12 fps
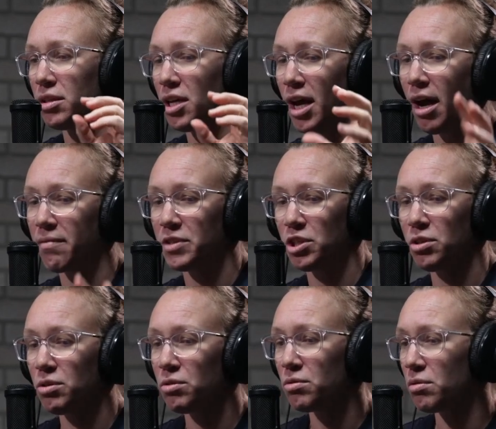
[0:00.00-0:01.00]
you have
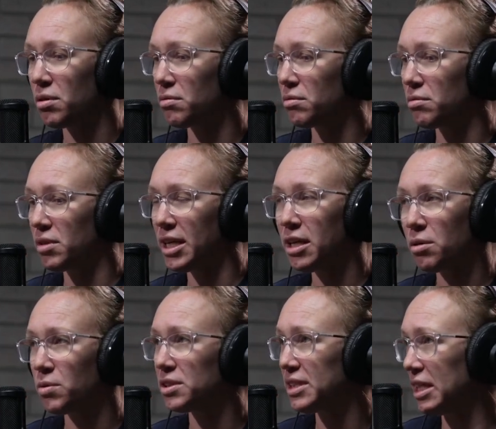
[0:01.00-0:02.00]
two
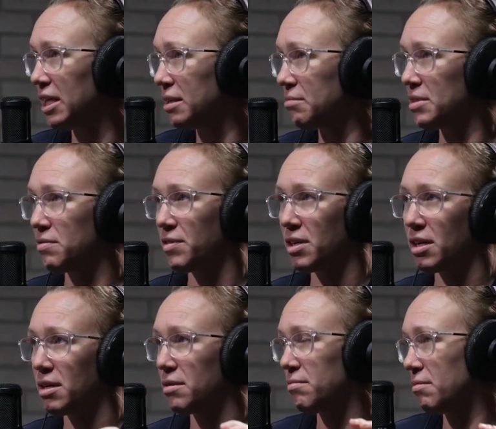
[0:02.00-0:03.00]
equal teams
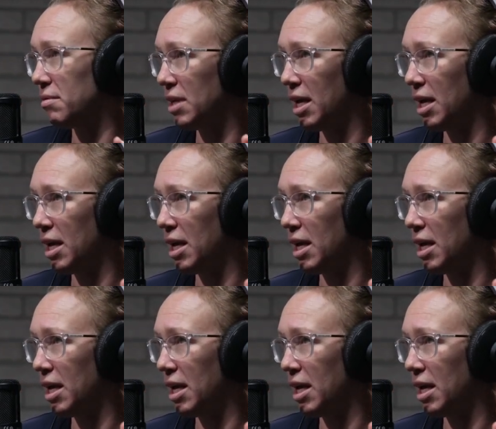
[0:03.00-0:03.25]
for